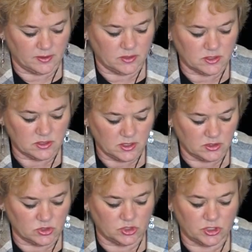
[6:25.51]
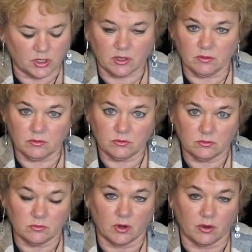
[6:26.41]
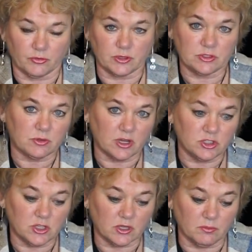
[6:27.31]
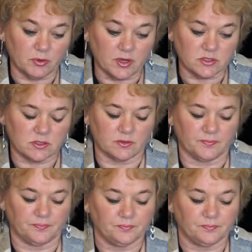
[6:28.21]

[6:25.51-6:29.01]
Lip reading: This is chicken, freeze-dried chicken breast,